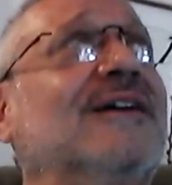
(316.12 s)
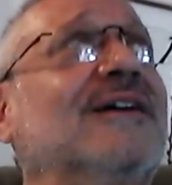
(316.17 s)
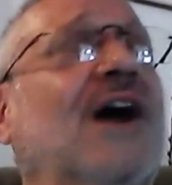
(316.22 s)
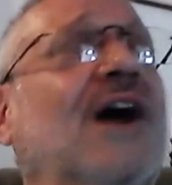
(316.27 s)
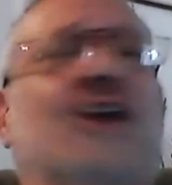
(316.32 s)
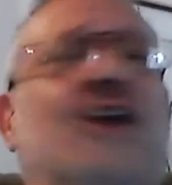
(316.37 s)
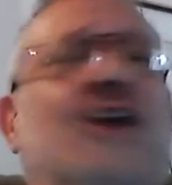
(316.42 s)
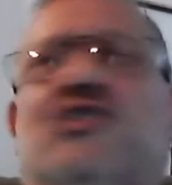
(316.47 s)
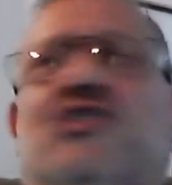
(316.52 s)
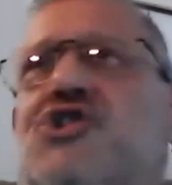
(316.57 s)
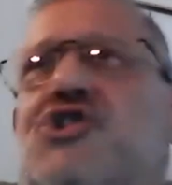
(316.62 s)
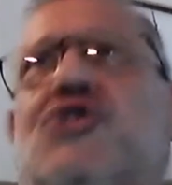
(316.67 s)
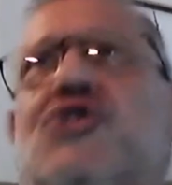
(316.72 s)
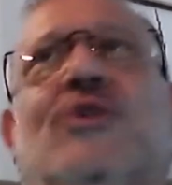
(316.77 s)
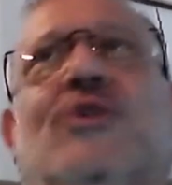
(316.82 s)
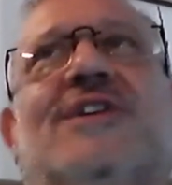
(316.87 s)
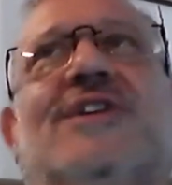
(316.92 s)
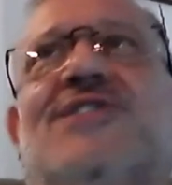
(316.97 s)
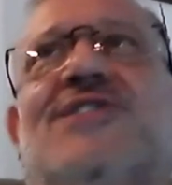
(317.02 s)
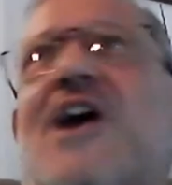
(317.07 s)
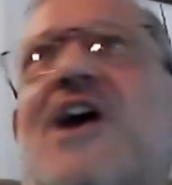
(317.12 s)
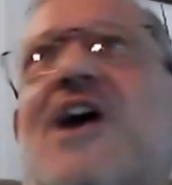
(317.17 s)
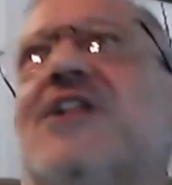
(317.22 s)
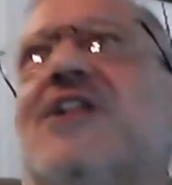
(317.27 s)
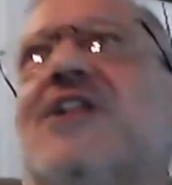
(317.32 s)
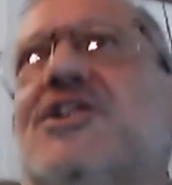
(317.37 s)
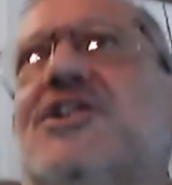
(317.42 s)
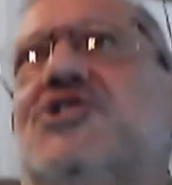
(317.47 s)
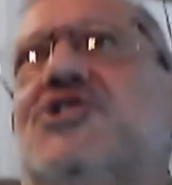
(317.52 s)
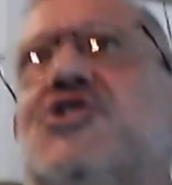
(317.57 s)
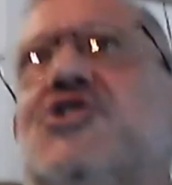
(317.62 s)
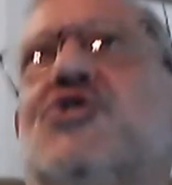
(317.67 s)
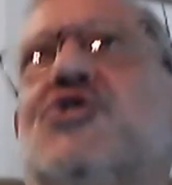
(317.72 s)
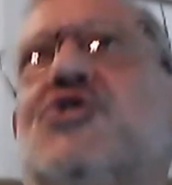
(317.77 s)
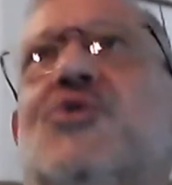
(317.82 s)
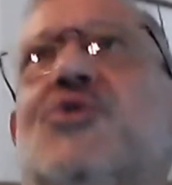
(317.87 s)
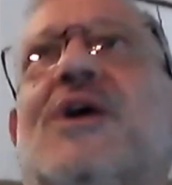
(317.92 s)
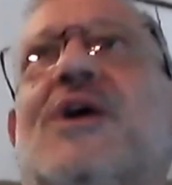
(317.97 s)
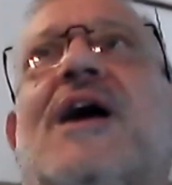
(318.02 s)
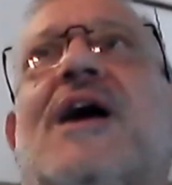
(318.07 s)
A Jew is not a
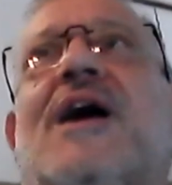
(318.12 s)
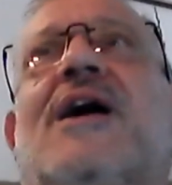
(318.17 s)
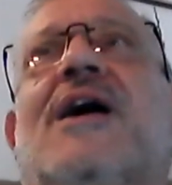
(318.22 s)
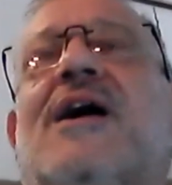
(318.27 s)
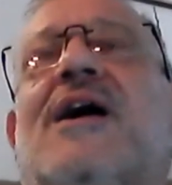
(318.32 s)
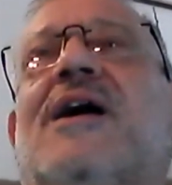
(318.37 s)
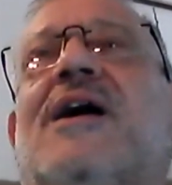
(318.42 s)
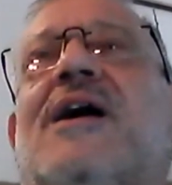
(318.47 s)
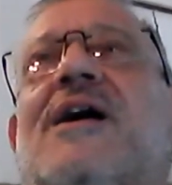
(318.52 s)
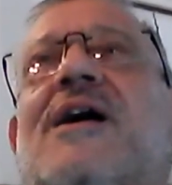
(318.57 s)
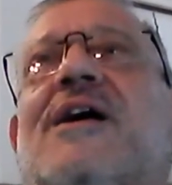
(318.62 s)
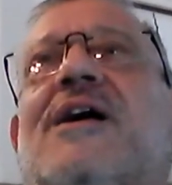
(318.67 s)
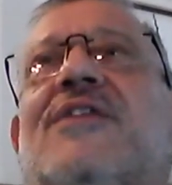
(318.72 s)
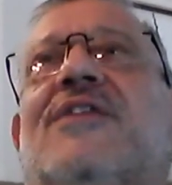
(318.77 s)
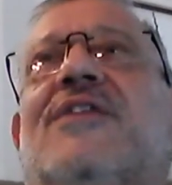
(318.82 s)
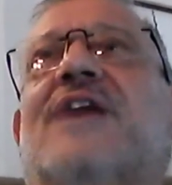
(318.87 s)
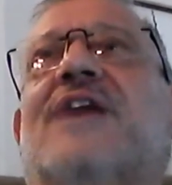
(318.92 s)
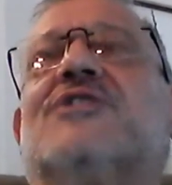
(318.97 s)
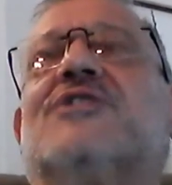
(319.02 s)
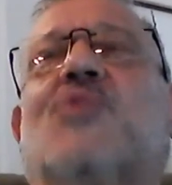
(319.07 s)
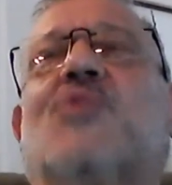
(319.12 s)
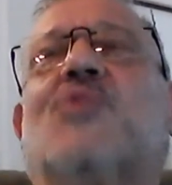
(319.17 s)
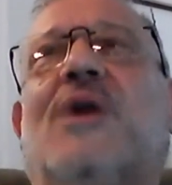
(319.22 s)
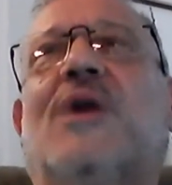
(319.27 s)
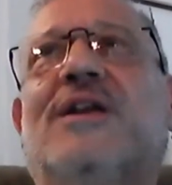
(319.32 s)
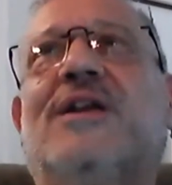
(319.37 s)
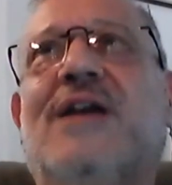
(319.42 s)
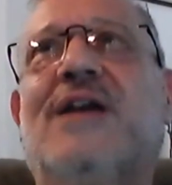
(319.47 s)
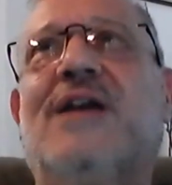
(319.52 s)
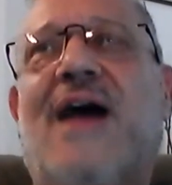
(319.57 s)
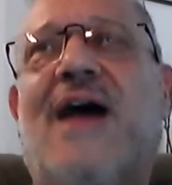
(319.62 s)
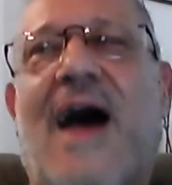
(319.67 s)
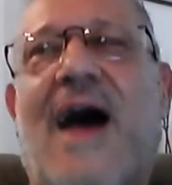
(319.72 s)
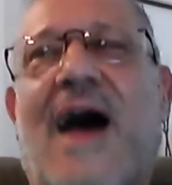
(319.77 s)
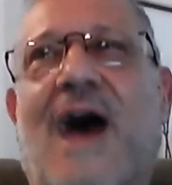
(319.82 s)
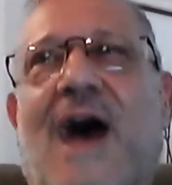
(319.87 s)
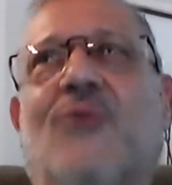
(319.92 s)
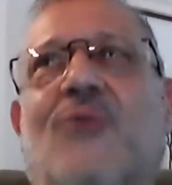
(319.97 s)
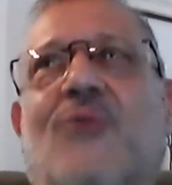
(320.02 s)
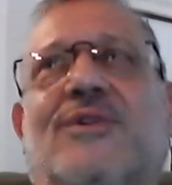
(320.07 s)
Jew that is one
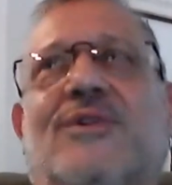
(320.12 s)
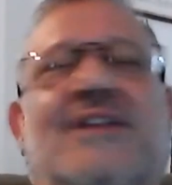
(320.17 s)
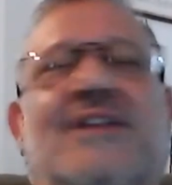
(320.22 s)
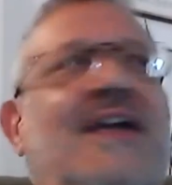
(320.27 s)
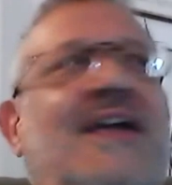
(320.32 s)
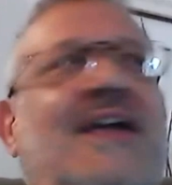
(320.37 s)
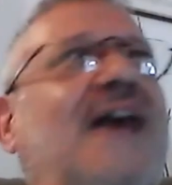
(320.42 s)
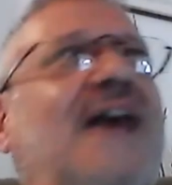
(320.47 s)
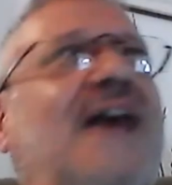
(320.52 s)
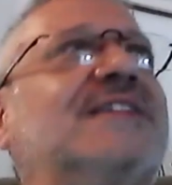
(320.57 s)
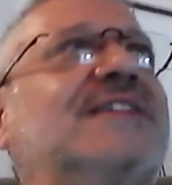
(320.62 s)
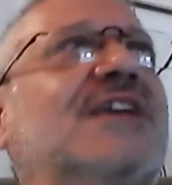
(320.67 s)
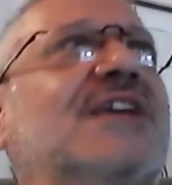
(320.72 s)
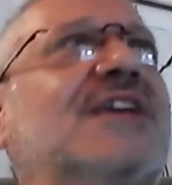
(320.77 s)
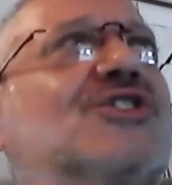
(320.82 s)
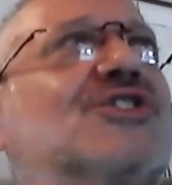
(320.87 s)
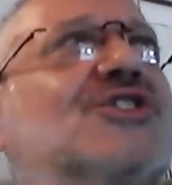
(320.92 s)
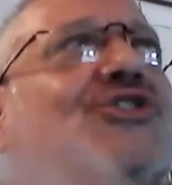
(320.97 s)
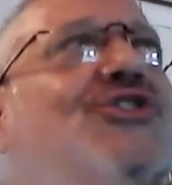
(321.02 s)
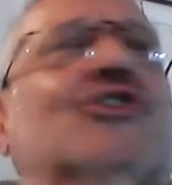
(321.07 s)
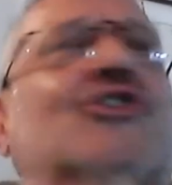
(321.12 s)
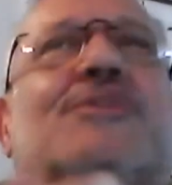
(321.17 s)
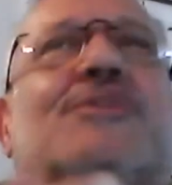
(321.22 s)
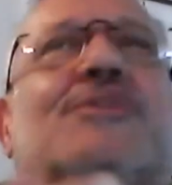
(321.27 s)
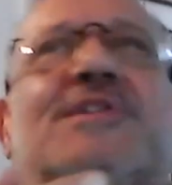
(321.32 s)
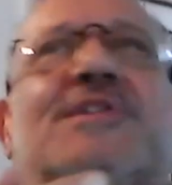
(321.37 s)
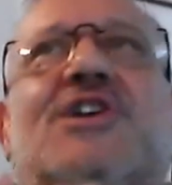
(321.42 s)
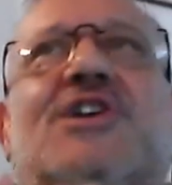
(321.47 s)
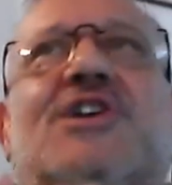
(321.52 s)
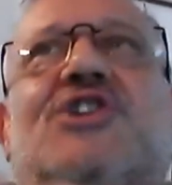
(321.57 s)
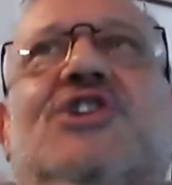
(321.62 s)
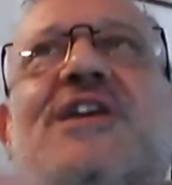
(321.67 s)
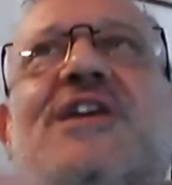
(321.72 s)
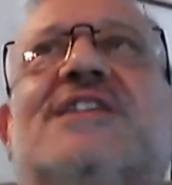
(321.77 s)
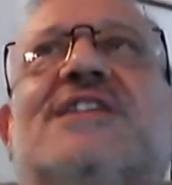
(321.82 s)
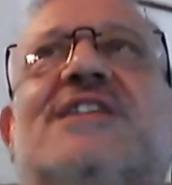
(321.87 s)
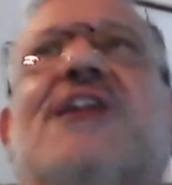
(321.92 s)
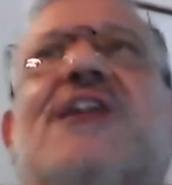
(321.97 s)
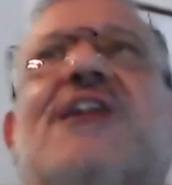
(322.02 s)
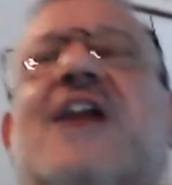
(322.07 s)
outwardly, as that circumcision
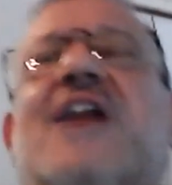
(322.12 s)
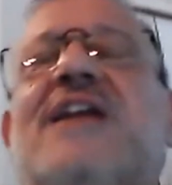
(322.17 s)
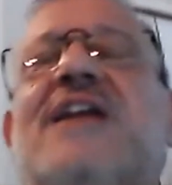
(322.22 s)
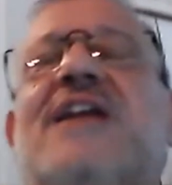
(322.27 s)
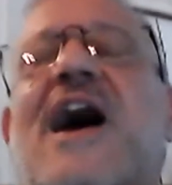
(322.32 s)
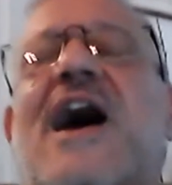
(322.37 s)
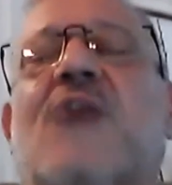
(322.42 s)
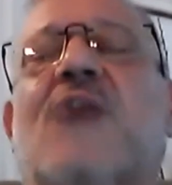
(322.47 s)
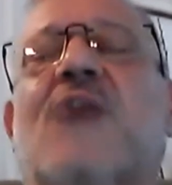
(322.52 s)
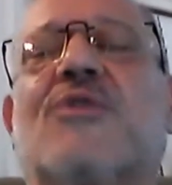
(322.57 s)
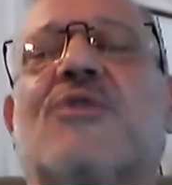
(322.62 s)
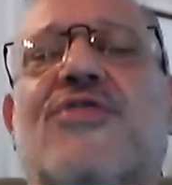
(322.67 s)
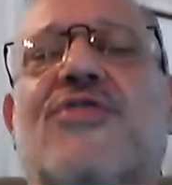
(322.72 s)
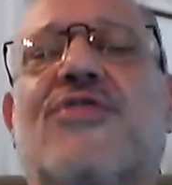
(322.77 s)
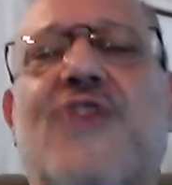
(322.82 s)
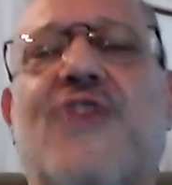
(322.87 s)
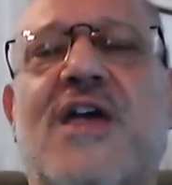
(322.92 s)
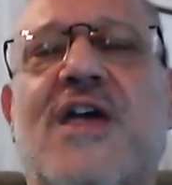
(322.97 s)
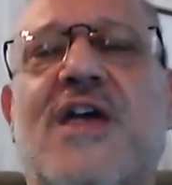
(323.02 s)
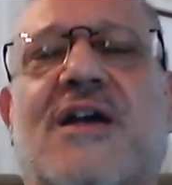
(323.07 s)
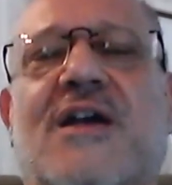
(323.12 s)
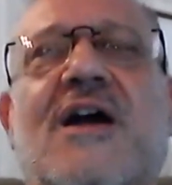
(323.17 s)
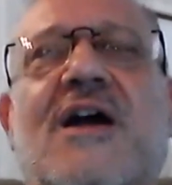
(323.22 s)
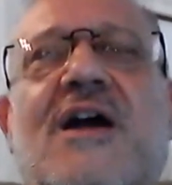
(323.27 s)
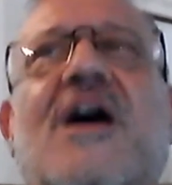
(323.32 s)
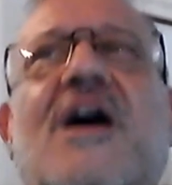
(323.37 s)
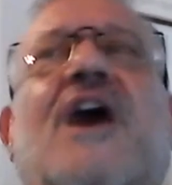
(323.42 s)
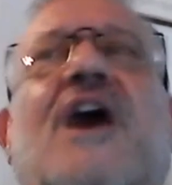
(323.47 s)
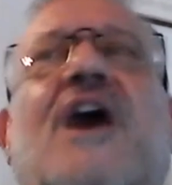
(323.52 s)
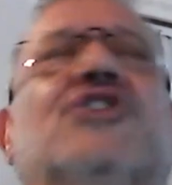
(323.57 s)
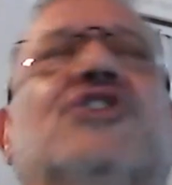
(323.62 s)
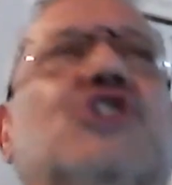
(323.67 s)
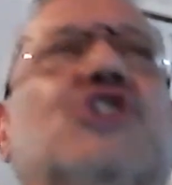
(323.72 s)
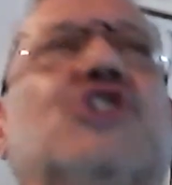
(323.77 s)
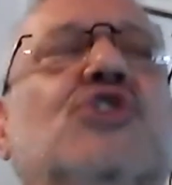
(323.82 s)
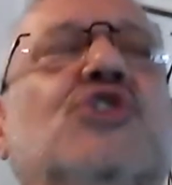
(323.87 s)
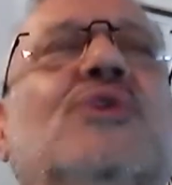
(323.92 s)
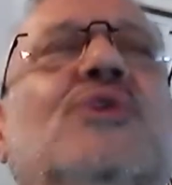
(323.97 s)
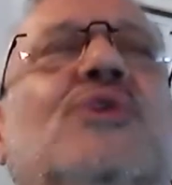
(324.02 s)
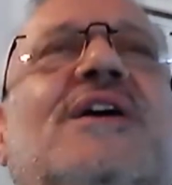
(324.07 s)
is not an outward thing. A
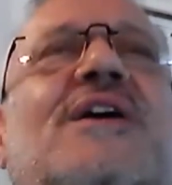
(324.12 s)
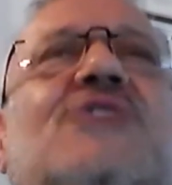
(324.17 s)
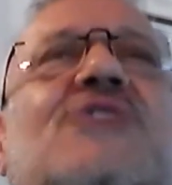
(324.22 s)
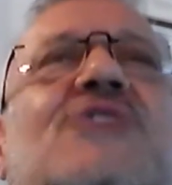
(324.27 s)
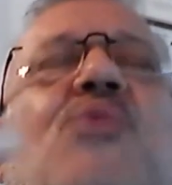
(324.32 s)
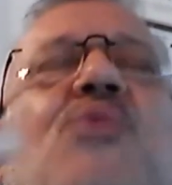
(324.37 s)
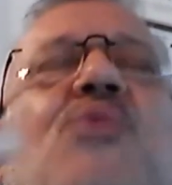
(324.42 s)
Jew is